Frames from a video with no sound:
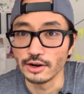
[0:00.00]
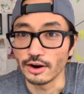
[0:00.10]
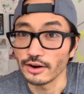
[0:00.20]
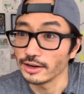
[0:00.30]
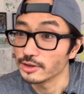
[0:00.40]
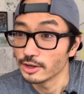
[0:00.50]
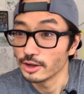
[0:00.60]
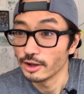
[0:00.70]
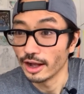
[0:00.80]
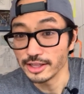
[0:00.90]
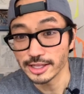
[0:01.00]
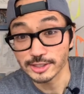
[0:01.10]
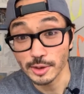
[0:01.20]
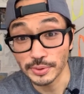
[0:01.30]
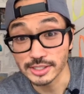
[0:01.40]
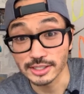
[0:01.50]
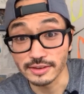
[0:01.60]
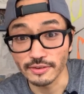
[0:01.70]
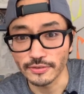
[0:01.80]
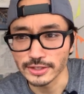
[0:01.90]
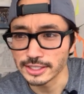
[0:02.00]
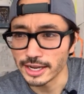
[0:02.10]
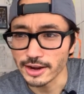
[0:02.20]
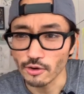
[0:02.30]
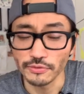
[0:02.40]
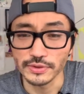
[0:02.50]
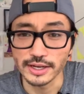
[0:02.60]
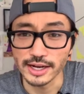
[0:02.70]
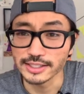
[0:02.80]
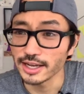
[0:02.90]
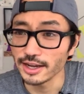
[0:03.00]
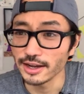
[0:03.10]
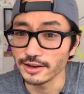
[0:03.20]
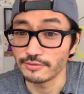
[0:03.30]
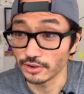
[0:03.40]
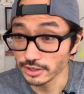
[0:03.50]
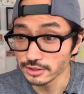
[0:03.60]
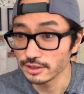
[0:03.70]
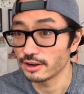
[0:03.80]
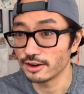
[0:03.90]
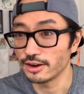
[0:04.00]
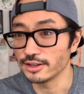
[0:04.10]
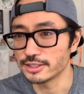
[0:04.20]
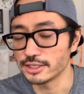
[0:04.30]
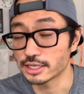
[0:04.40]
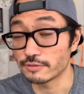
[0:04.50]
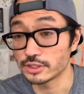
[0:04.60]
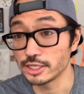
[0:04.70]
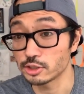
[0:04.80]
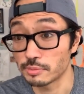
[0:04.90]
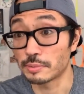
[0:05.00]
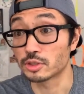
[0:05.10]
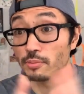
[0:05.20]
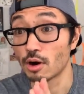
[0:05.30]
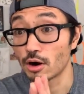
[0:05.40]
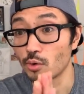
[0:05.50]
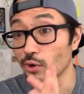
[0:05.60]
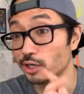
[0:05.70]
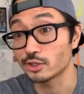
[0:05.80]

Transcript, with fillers: All right. I think that's a good place to leave it for today. Hopefully you guys had fun on today's conversation. Remember, tomorrow we're going to